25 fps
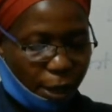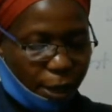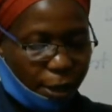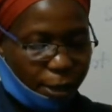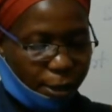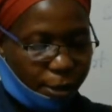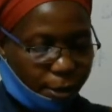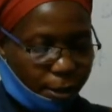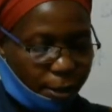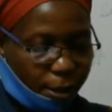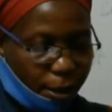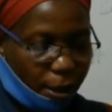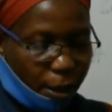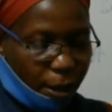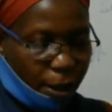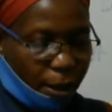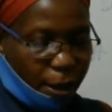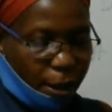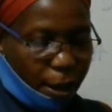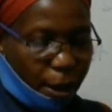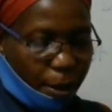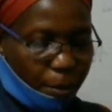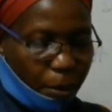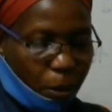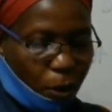as
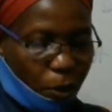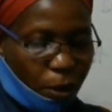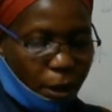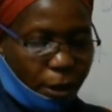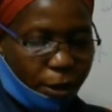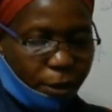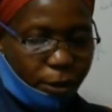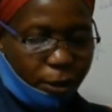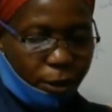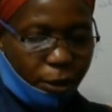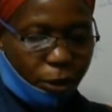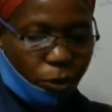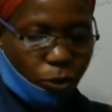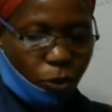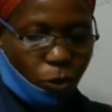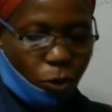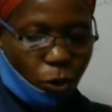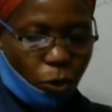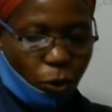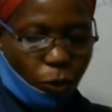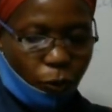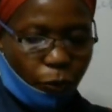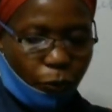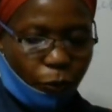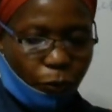number one thing
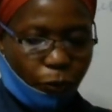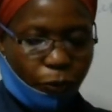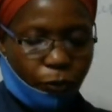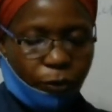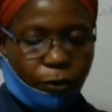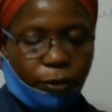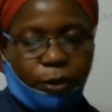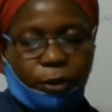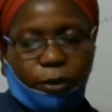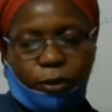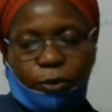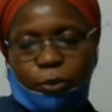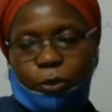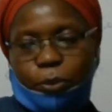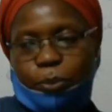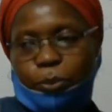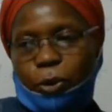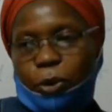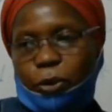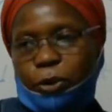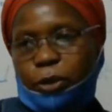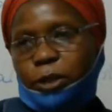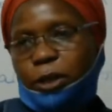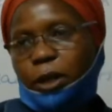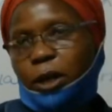of the
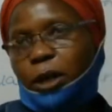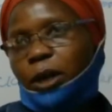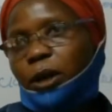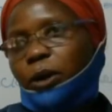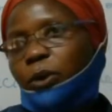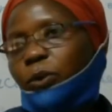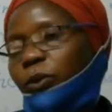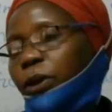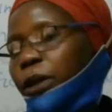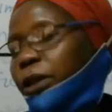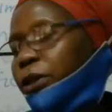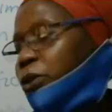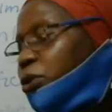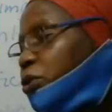report. When